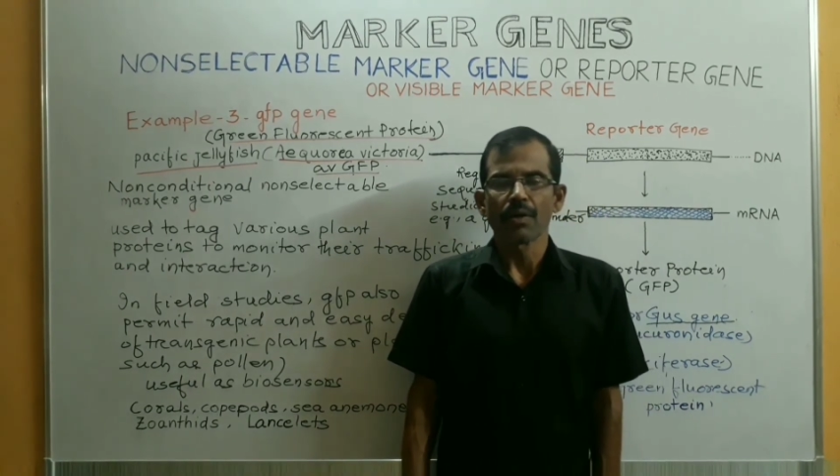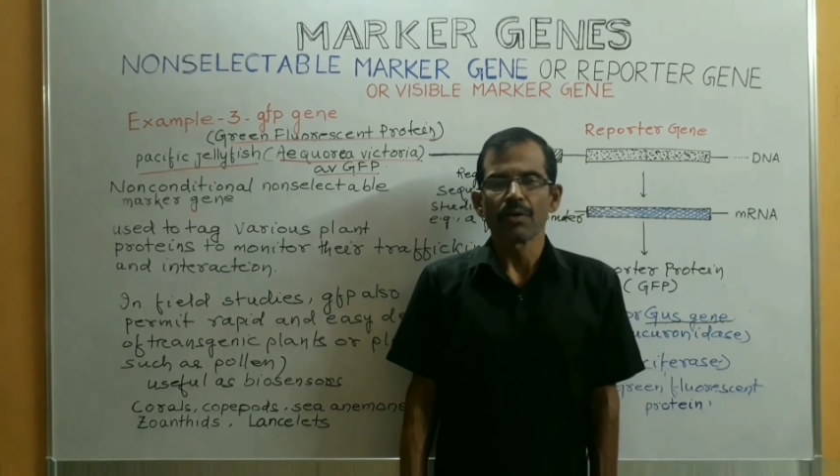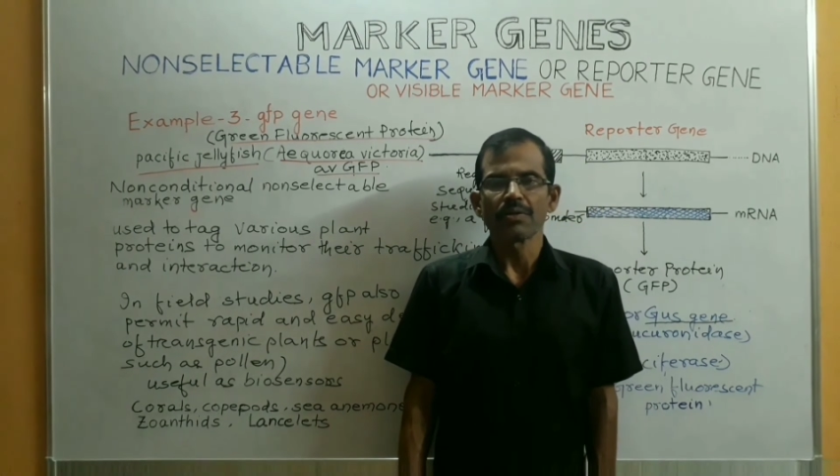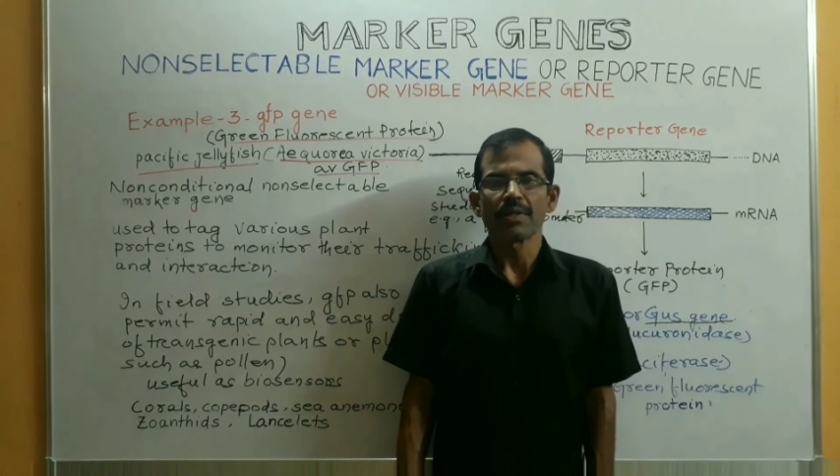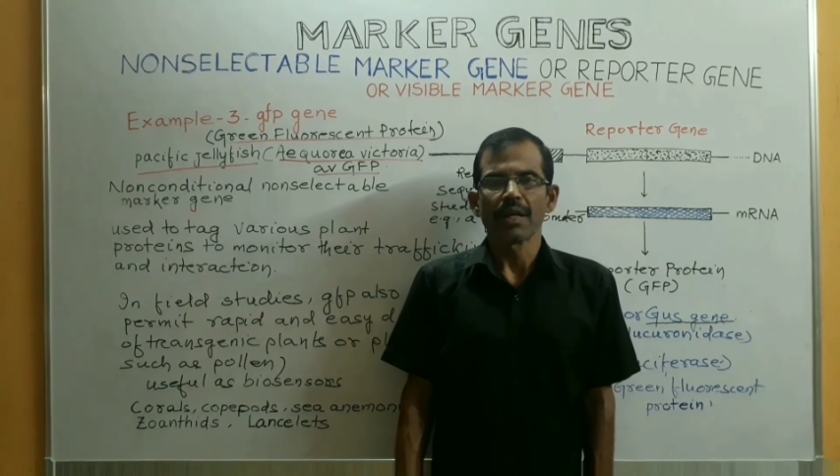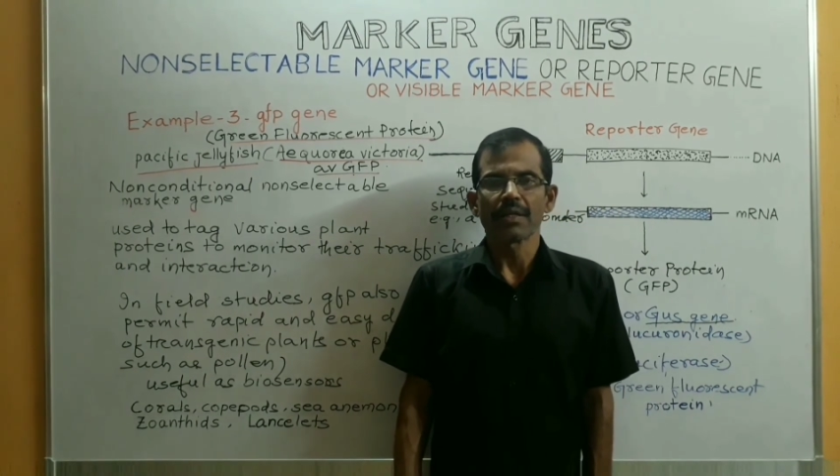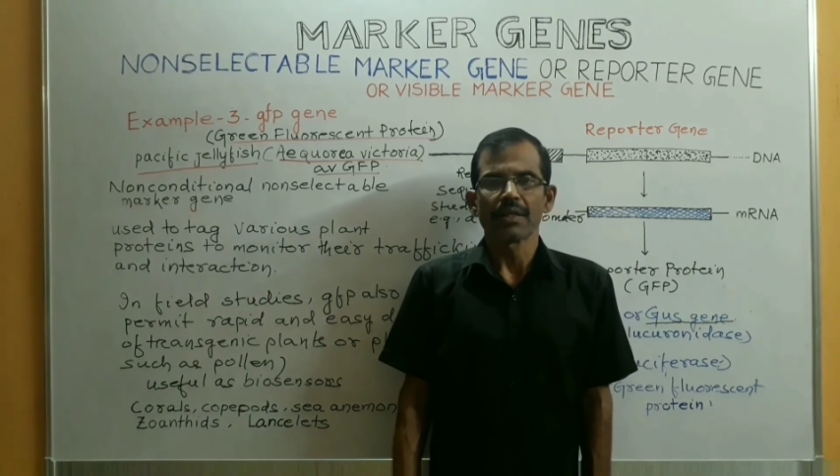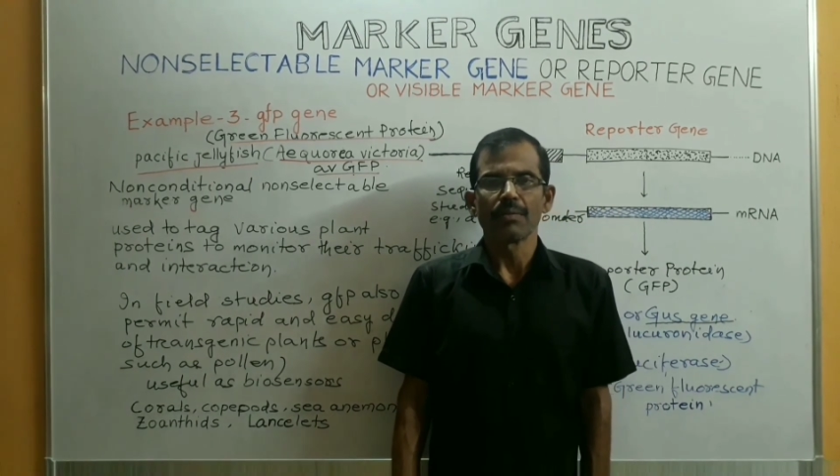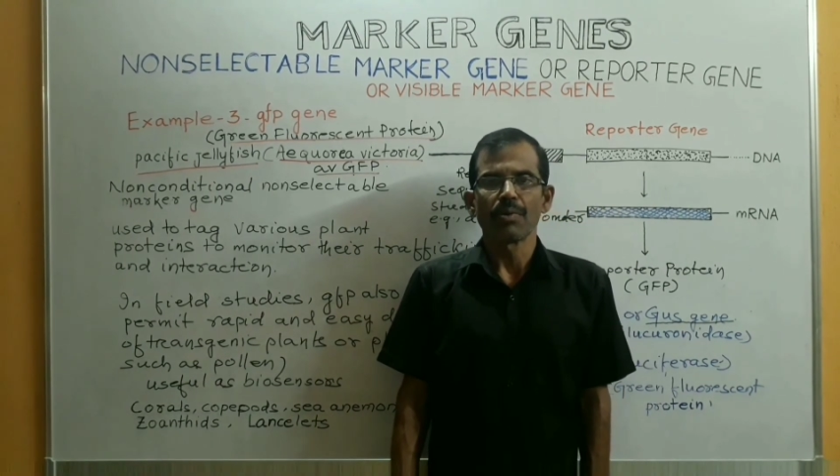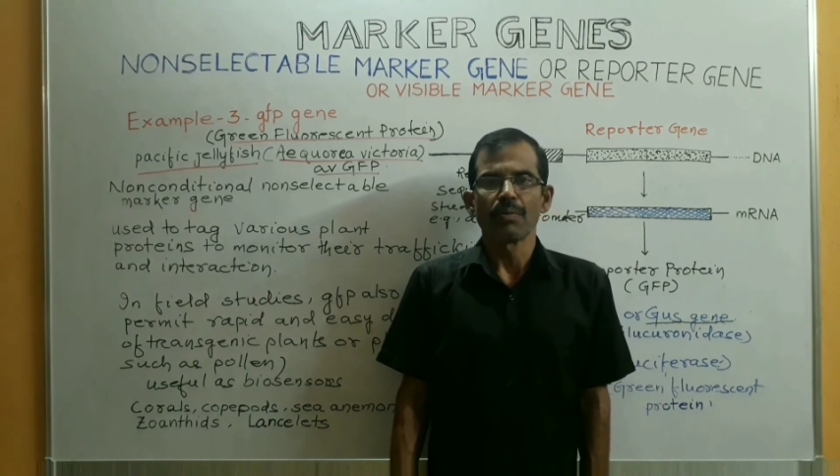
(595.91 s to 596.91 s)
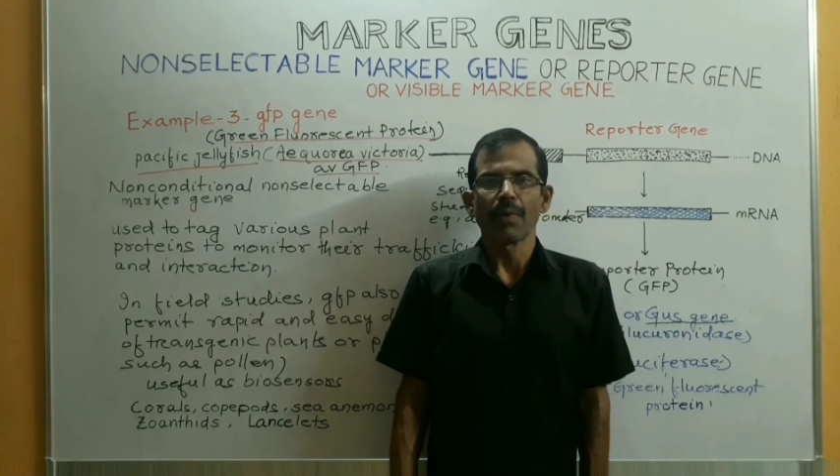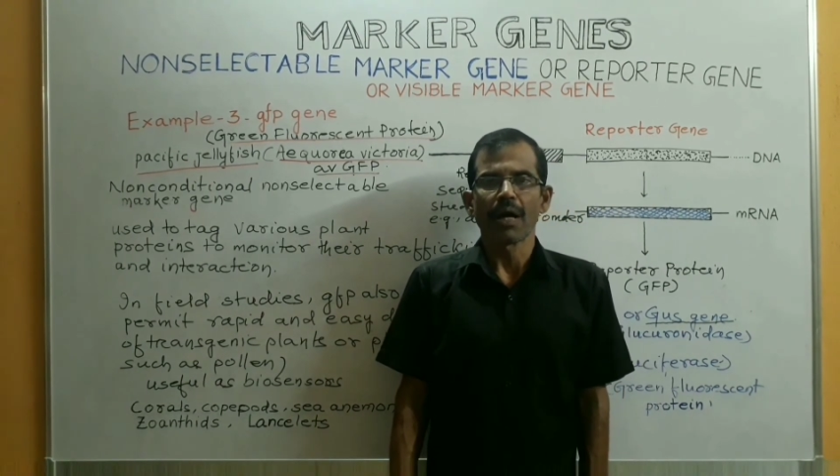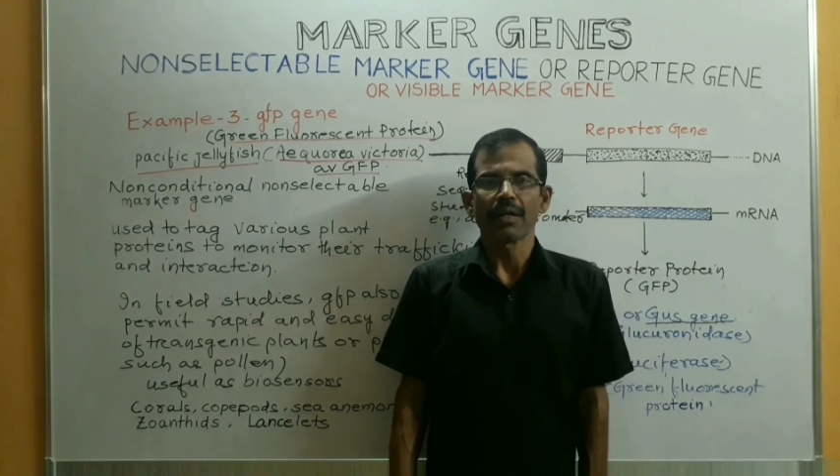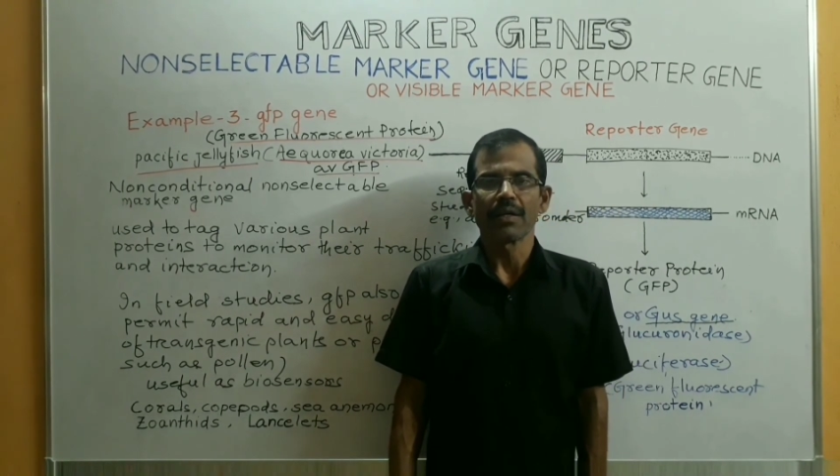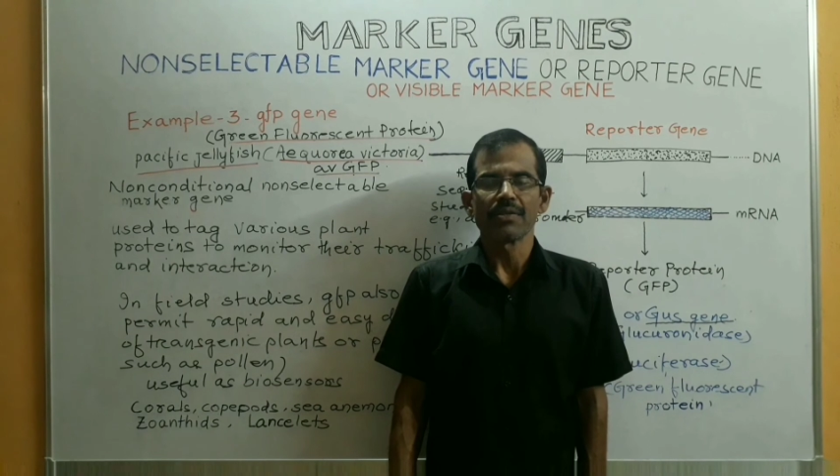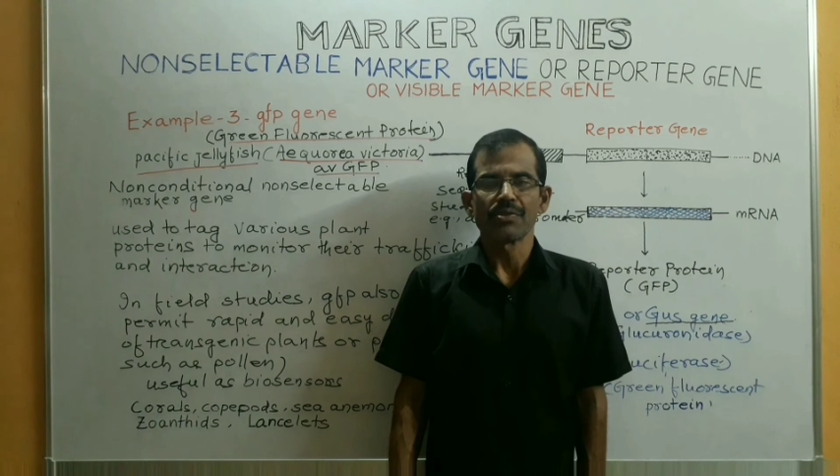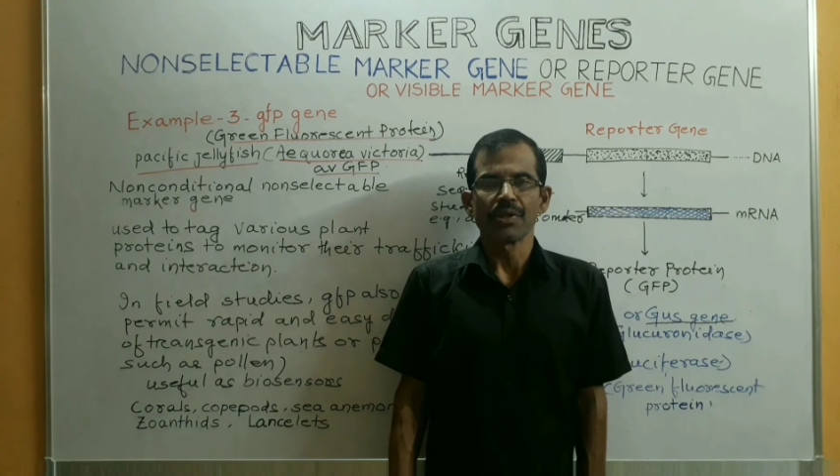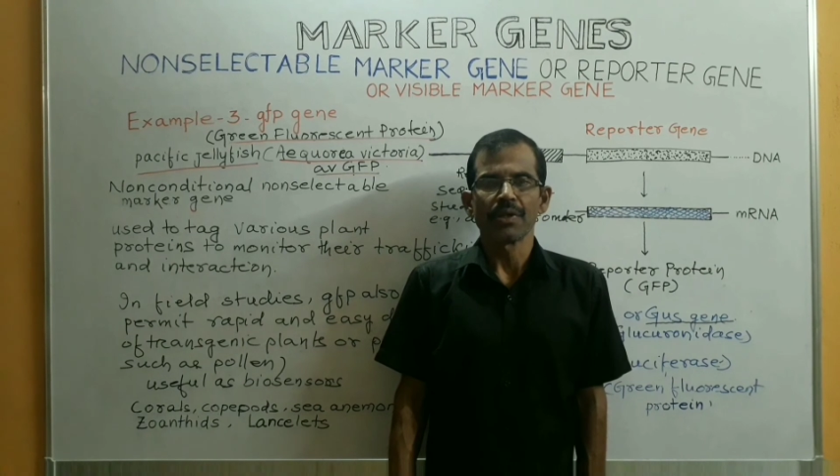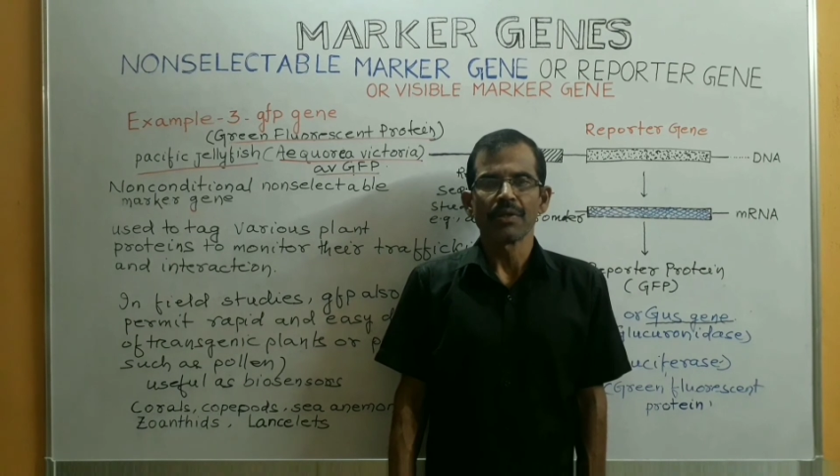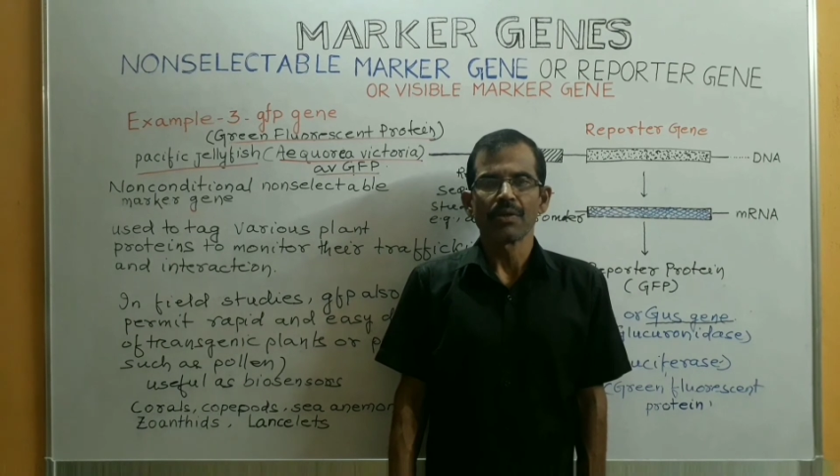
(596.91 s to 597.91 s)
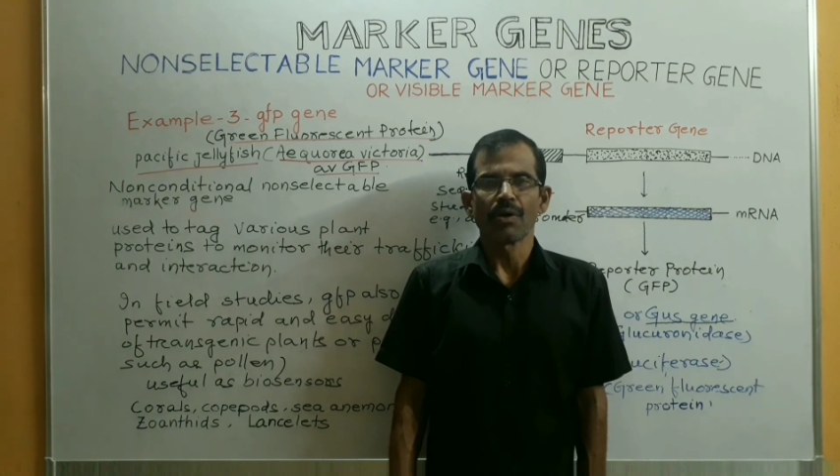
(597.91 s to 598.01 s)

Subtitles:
non-selectable marker gene